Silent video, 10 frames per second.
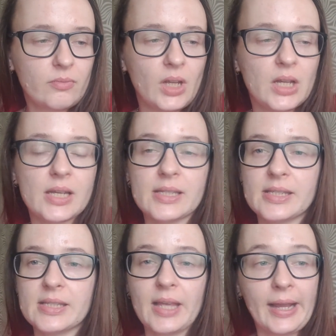My
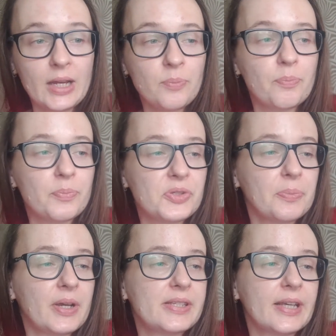
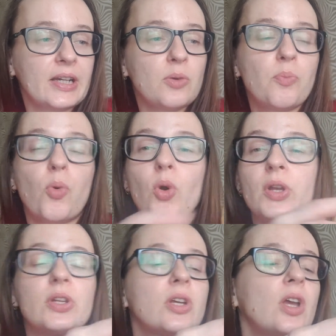second
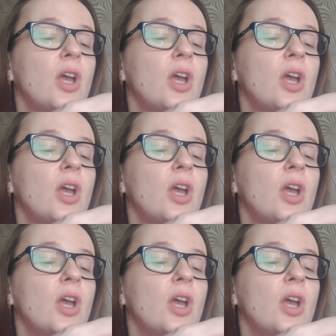point